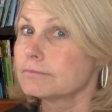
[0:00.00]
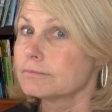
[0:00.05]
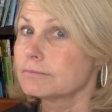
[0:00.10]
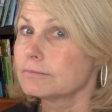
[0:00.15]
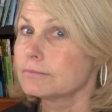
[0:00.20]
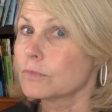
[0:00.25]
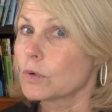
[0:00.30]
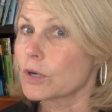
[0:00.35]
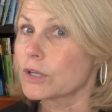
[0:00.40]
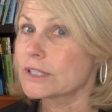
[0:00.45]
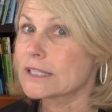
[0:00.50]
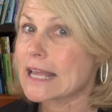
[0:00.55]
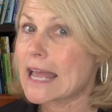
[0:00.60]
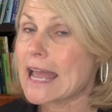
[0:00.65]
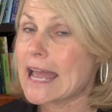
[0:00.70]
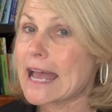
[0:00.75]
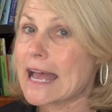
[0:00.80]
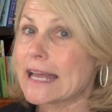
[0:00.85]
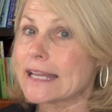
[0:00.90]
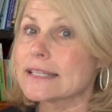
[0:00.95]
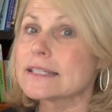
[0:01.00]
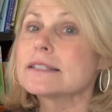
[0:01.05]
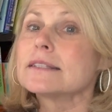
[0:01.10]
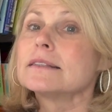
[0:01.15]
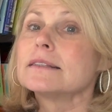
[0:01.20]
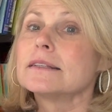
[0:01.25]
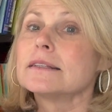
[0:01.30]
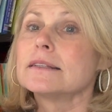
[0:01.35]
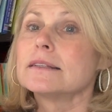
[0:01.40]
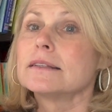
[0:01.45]
What is that?
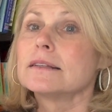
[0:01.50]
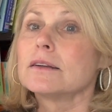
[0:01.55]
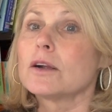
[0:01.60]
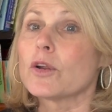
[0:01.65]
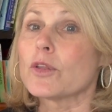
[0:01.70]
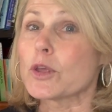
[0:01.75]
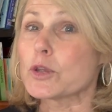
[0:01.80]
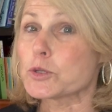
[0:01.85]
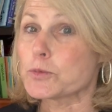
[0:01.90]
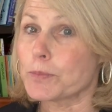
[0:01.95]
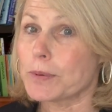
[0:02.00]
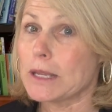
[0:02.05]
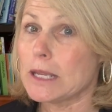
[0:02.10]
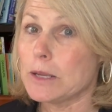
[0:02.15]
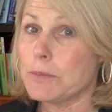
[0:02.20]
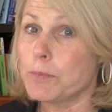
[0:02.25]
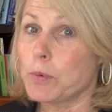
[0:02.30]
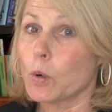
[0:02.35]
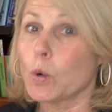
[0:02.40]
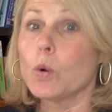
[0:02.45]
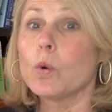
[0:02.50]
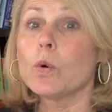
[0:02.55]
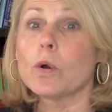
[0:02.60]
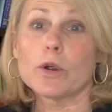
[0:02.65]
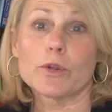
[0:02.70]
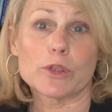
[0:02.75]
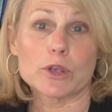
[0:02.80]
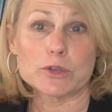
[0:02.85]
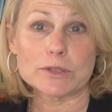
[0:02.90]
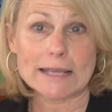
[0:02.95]
Are those people?
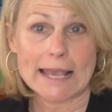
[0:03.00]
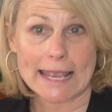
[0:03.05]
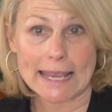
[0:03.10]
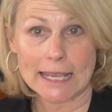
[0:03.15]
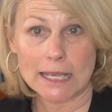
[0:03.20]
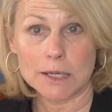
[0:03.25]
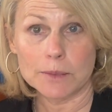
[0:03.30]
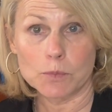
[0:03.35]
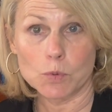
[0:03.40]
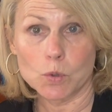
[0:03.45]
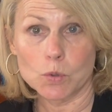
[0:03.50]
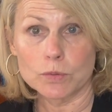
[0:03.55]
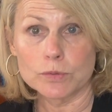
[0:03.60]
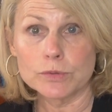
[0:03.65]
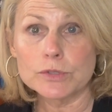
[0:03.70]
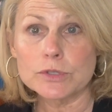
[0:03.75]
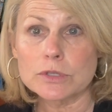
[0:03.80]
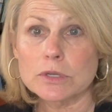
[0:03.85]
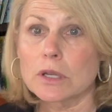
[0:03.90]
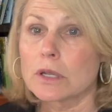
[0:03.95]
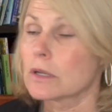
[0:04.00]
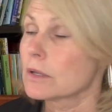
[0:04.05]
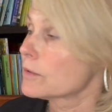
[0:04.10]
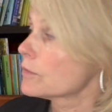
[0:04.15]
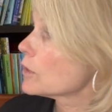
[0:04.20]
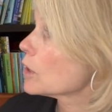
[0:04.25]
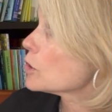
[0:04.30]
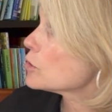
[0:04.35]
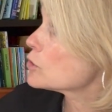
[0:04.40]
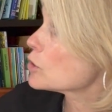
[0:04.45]
Are those animals?
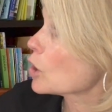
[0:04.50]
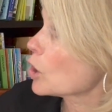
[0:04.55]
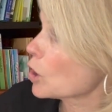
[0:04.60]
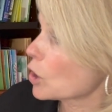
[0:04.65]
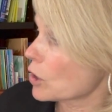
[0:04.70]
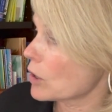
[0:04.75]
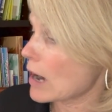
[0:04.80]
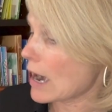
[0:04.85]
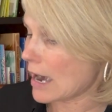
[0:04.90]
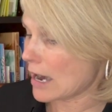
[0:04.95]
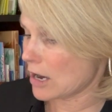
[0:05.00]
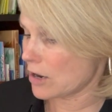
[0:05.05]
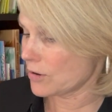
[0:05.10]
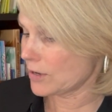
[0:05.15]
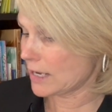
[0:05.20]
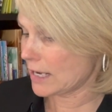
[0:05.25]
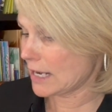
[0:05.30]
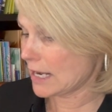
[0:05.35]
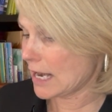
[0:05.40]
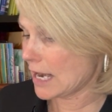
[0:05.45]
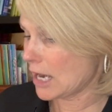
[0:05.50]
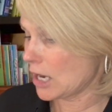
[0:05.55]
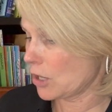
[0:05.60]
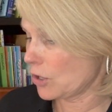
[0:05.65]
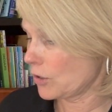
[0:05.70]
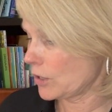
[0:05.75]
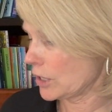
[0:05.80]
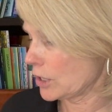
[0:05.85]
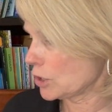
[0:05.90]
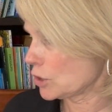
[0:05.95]
Those are our
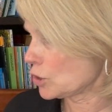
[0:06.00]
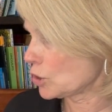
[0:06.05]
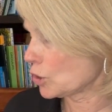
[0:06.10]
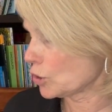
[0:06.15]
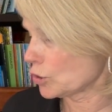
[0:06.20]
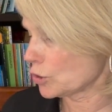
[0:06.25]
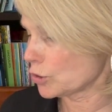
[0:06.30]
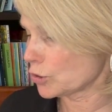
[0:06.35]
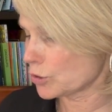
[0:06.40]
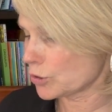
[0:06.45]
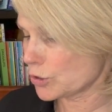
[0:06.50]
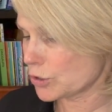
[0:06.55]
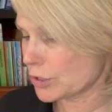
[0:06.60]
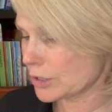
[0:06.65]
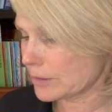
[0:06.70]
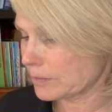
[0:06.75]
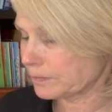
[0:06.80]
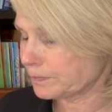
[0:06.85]
characters.